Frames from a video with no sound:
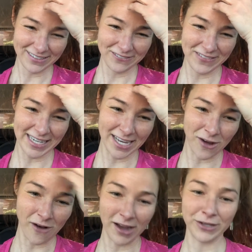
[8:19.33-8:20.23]

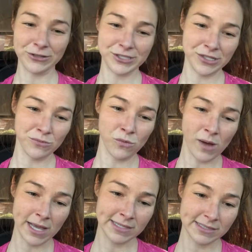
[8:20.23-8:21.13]
video on YouTube
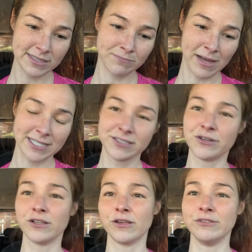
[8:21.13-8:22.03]
was my
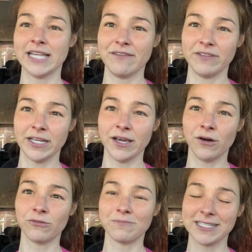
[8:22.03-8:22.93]
student loan debt
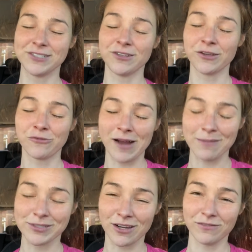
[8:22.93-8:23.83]
video, my student loan
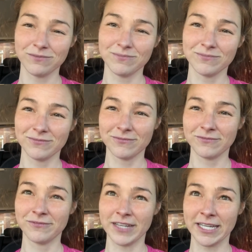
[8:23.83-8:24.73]
rap song
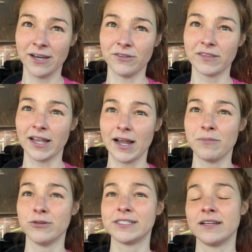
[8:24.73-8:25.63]
video that I
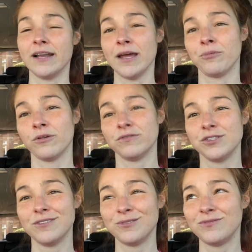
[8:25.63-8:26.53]
posted in April of
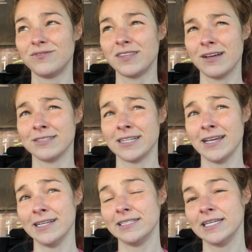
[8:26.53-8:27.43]

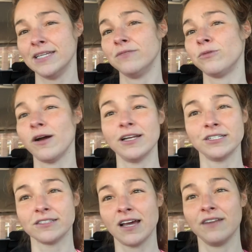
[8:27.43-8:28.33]
2018, where I
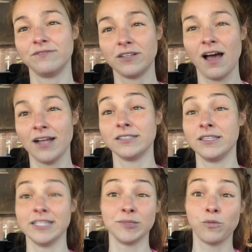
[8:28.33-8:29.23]
just kind of got to
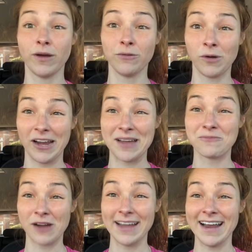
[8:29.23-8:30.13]
this point where I
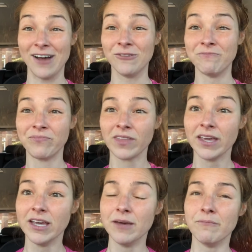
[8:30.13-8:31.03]
am right now,
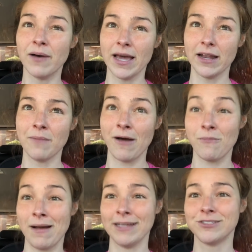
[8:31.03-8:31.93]
but about
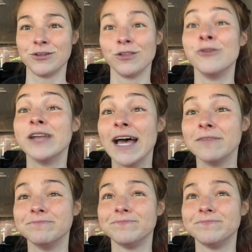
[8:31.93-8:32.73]
my student loan debt.